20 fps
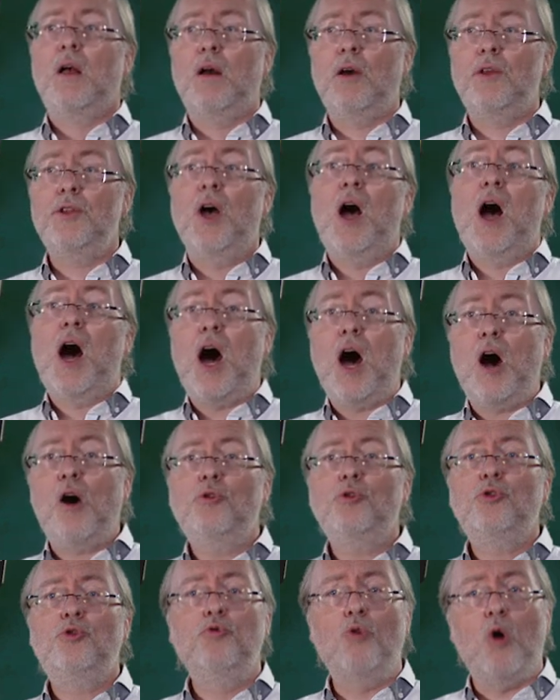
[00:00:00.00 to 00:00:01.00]
and
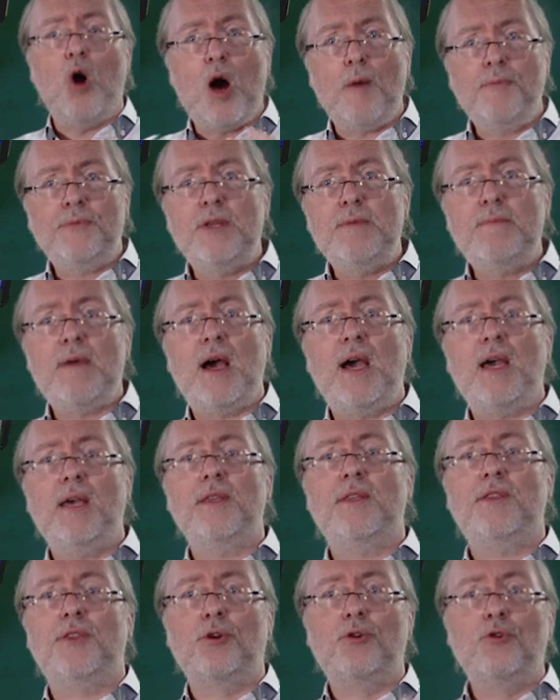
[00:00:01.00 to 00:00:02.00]
how to
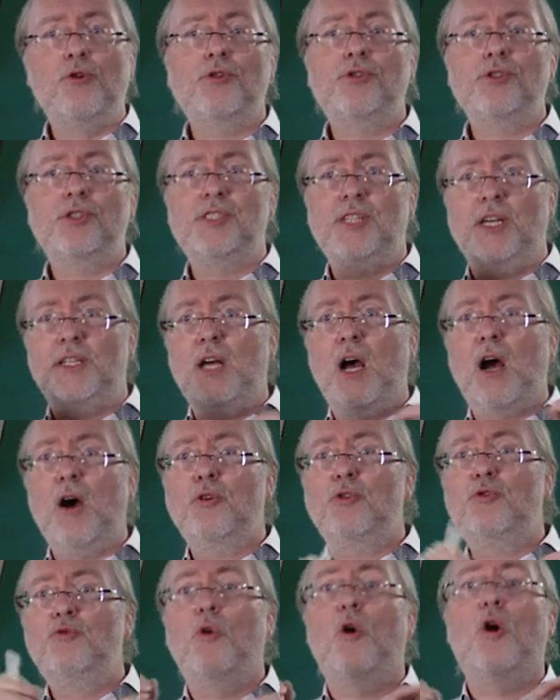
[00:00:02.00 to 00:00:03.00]
optimize the courses and
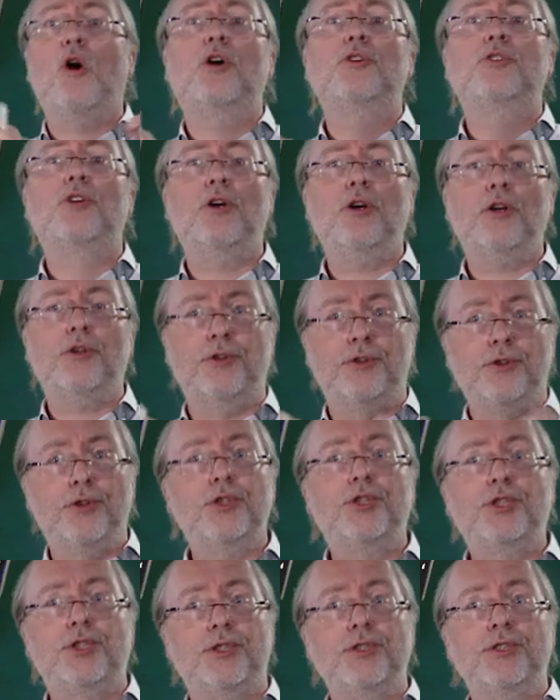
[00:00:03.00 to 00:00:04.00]
how to order the
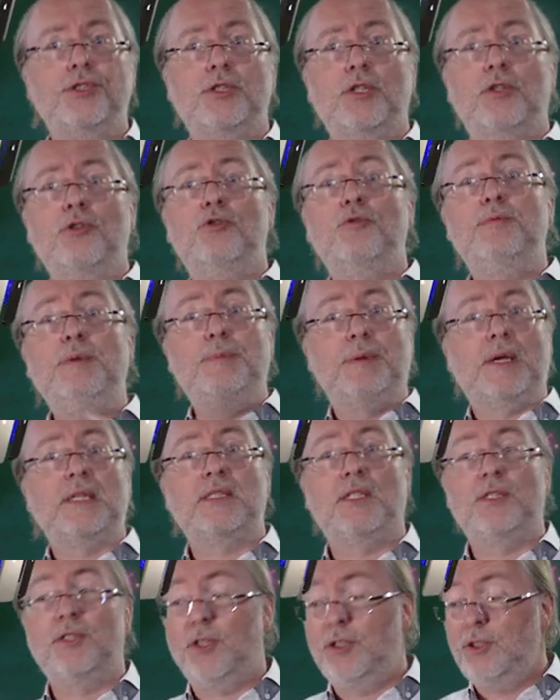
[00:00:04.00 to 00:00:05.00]
notions to be
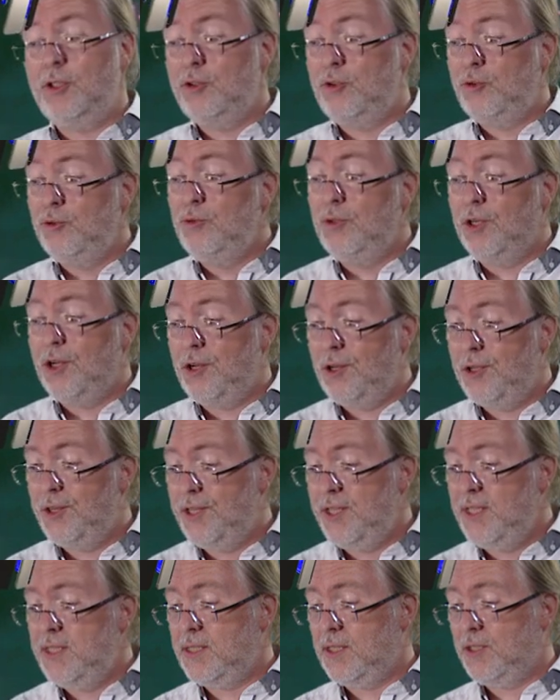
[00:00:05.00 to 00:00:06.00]
presented to
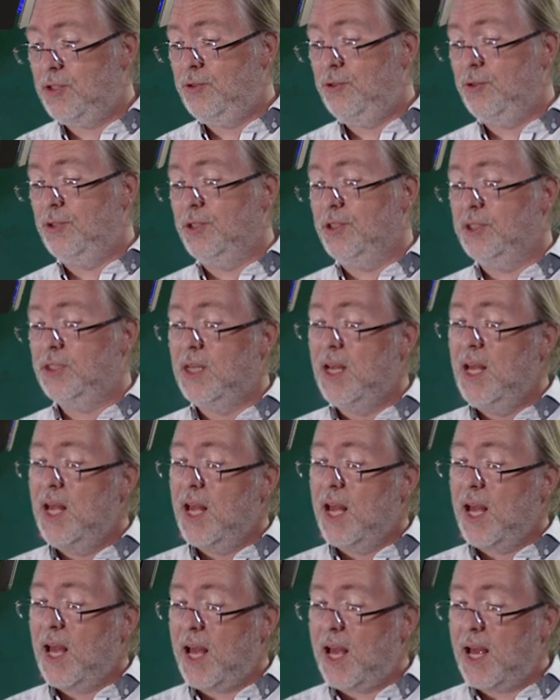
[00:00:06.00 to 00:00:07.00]
these students.
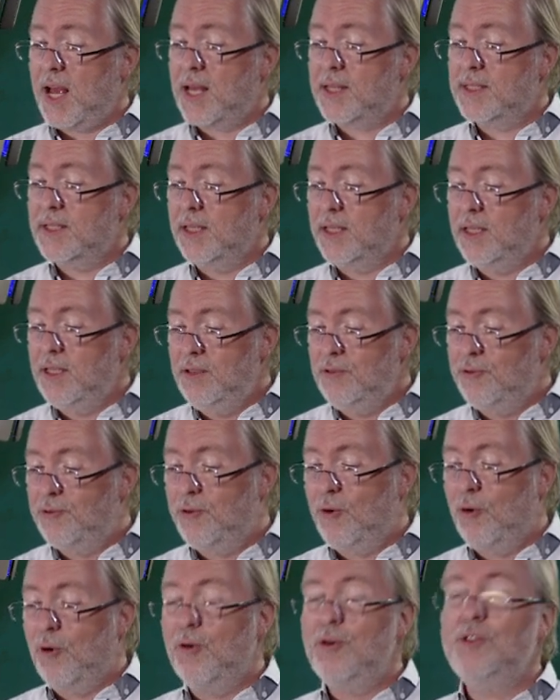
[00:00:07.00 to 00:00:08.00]
And in
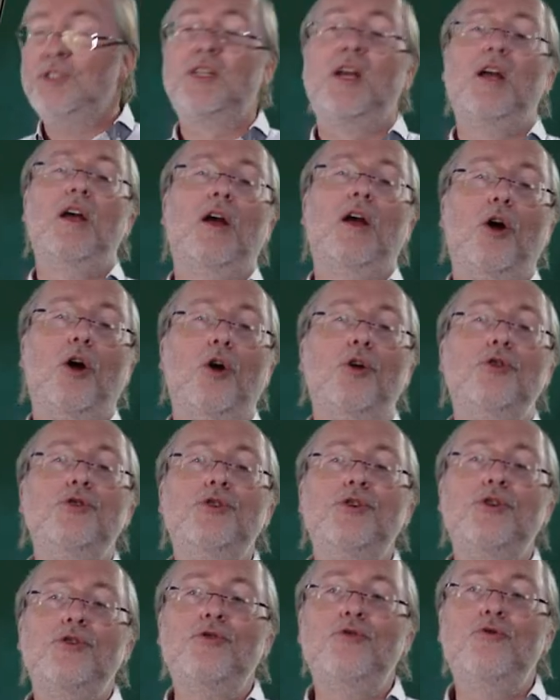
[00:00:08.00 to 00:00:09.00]
fall, a
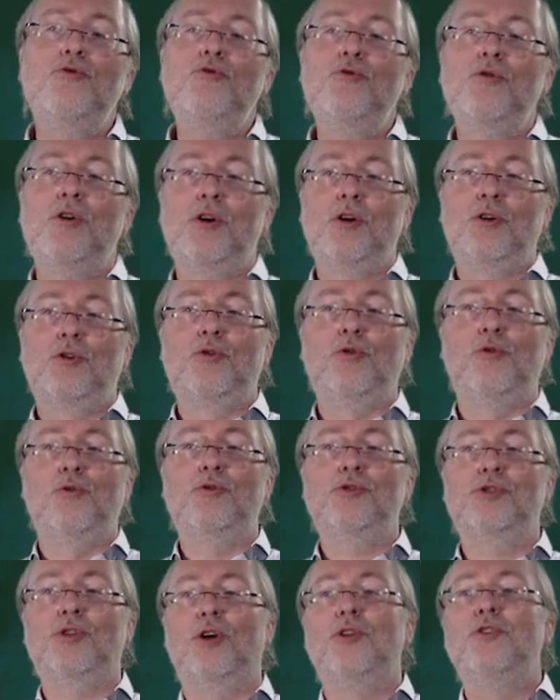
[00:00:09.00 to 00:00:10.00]
new
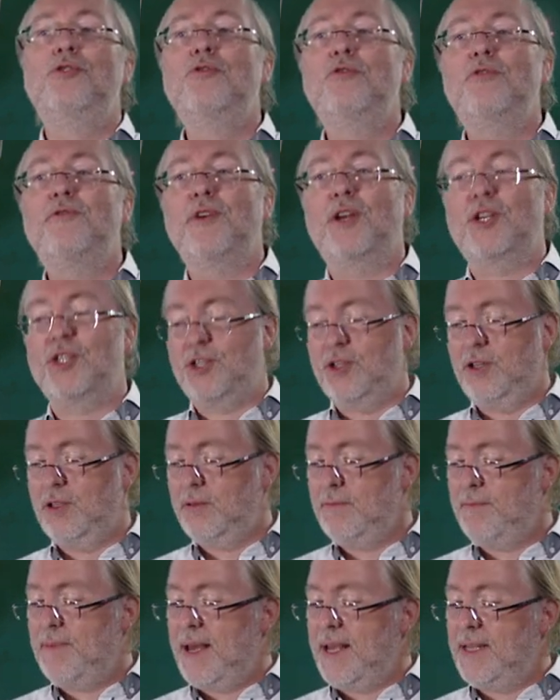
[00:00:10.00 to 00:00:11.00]
course, a new
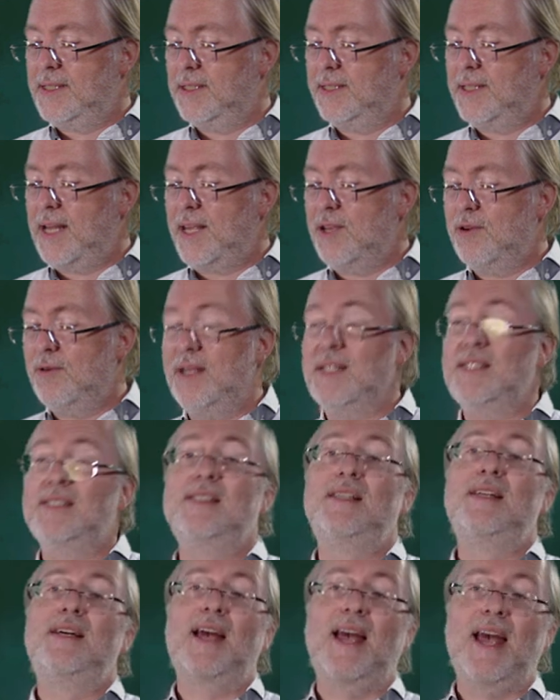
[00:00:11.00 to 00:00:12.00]
version based on
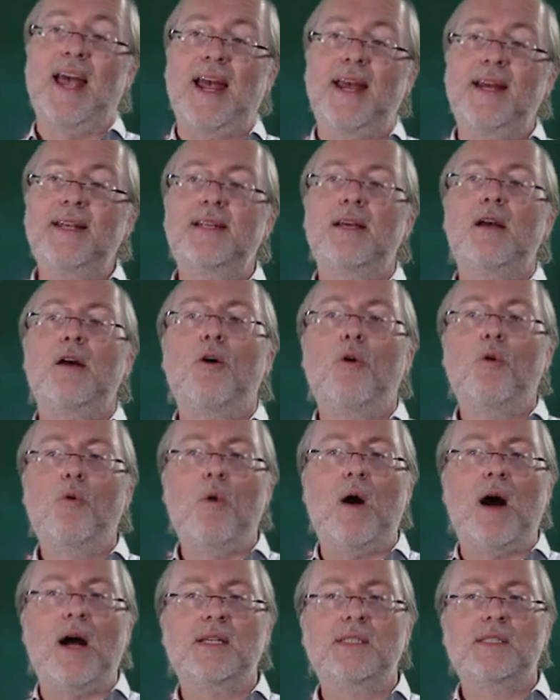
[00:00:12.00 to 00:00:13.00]
iOS 8
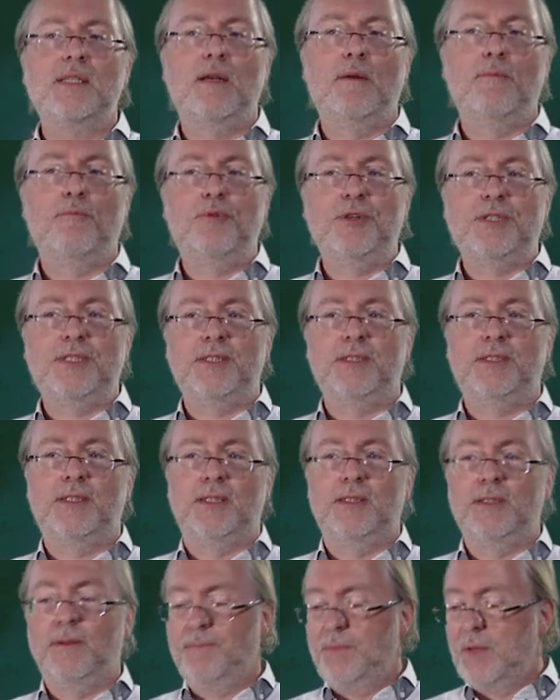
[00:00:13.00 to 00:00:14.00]
was
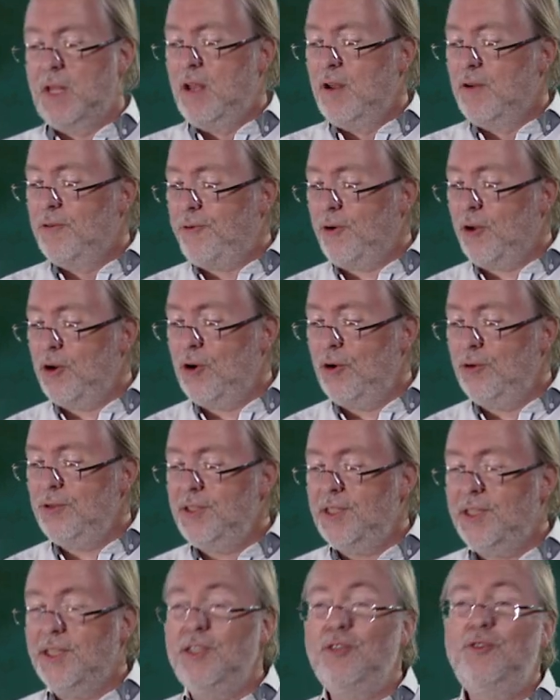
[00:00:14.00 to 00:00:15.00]
presented.
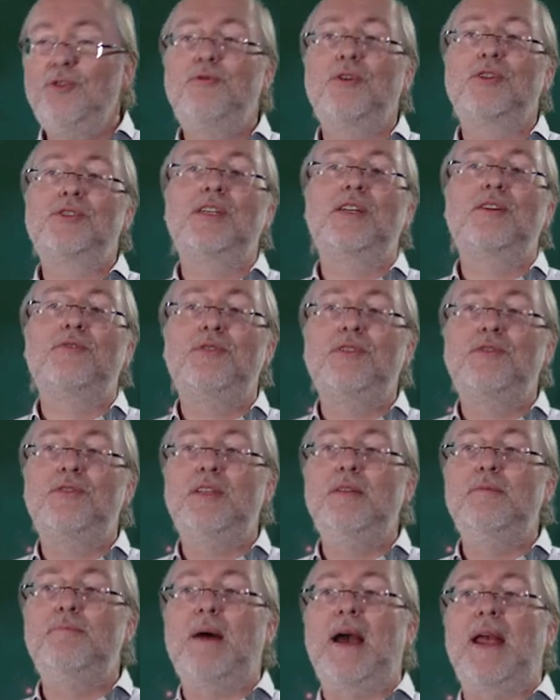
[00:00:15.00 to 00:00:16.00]
Followed in
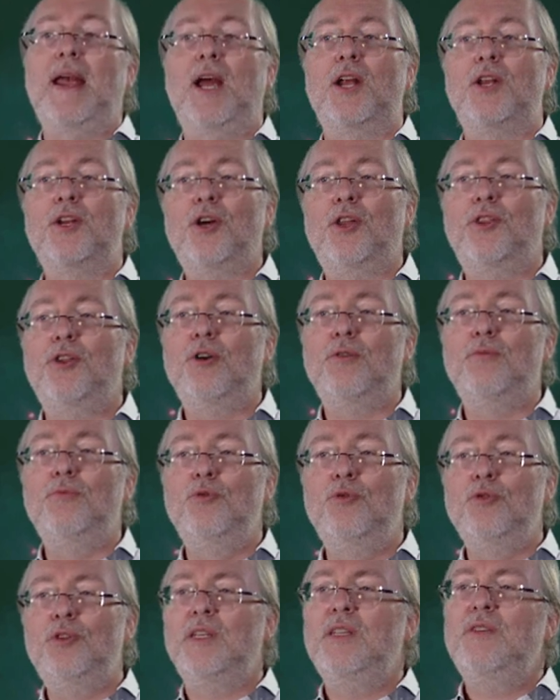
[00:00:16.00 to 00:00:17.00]
2015 by another
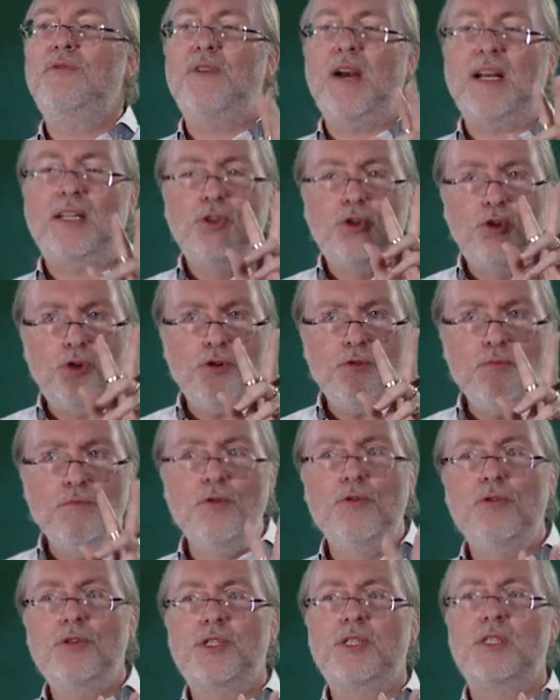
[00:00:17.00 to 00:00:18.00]
MOOC, in fact two
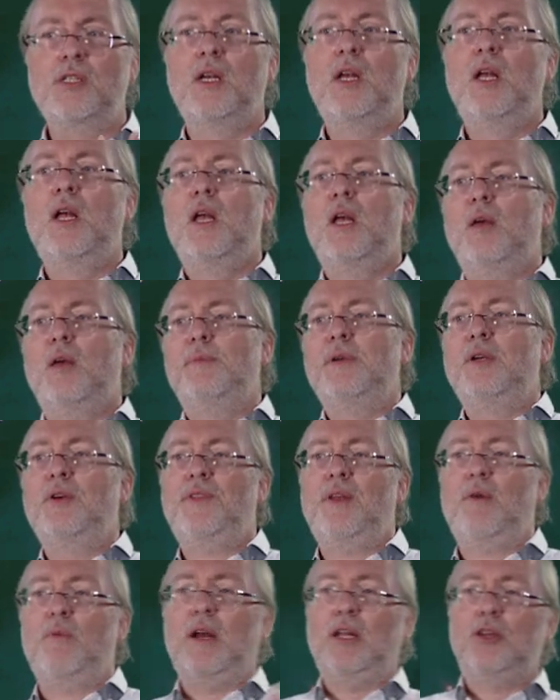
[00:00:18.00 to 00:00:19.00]
MOOCs,
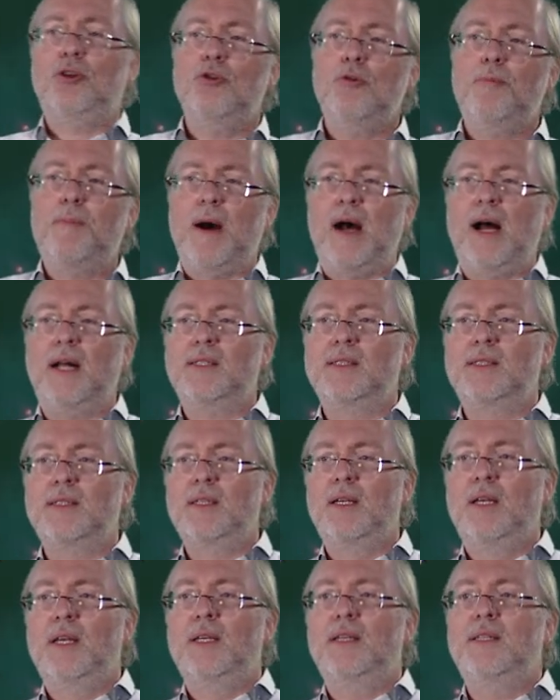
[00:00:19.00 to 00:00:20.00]
because there were two
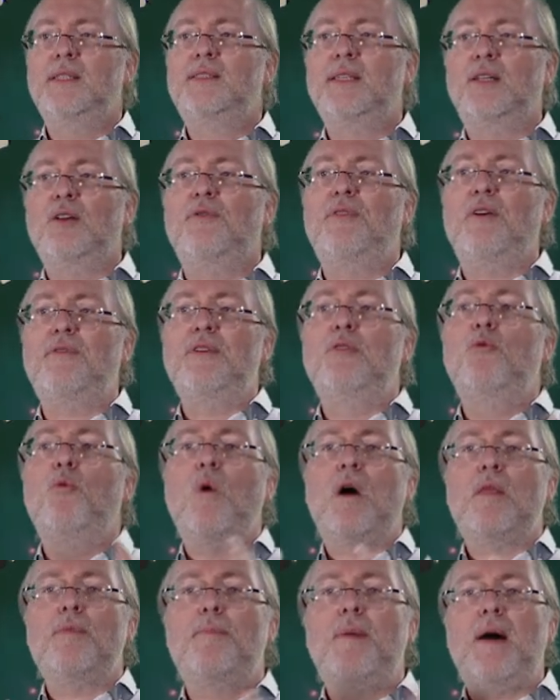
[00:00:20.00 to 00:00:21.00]
parts. Instead of having
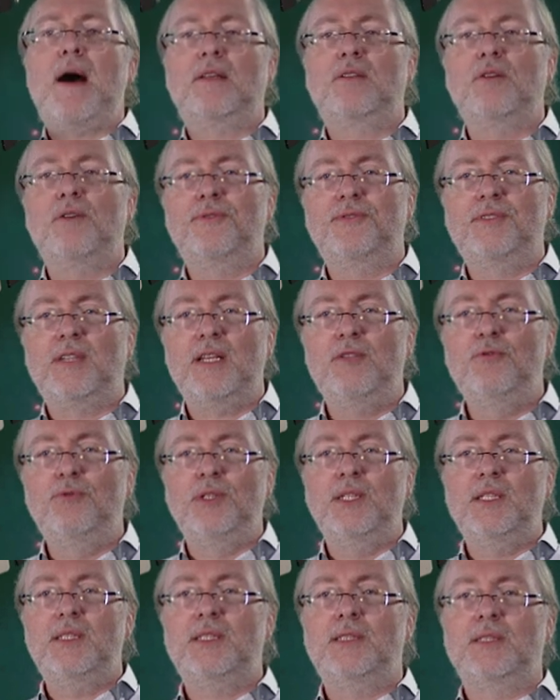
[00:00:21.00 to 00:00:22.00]
one part of 10
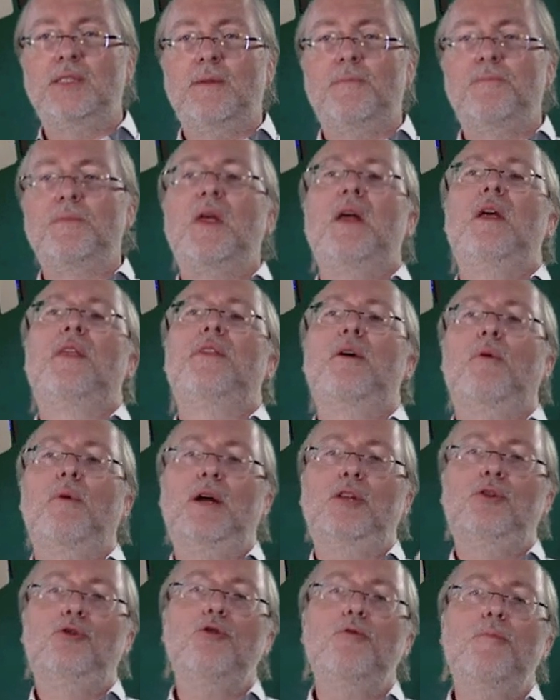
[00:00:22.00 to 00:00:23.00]
weeks, there
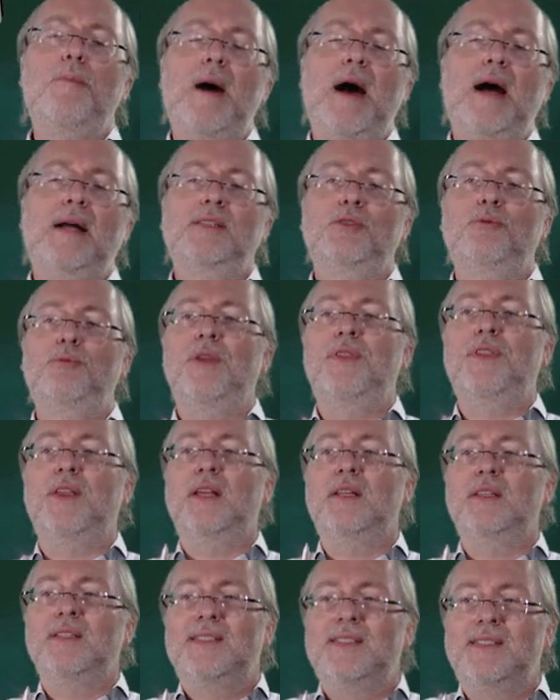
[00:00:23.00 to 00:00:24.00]
were two parts with
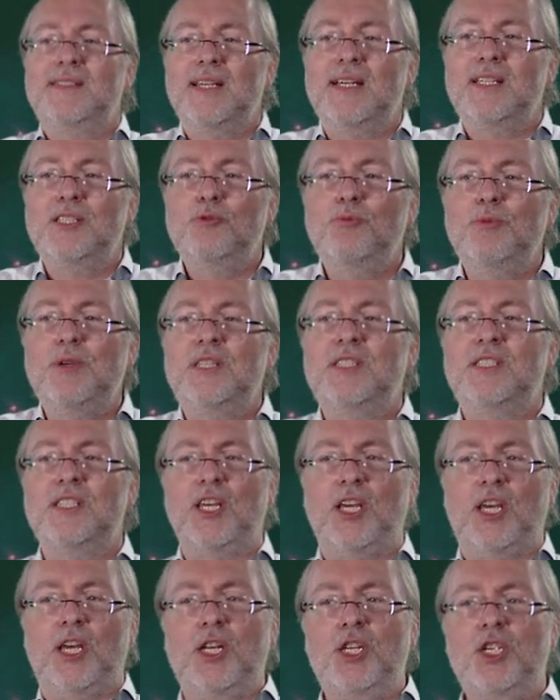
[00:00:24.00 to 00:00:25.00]
6
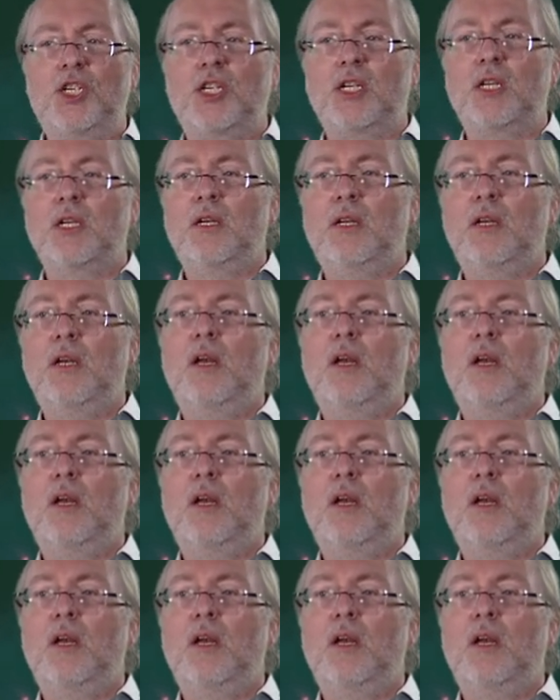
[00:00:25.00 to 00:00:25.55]
weeks each,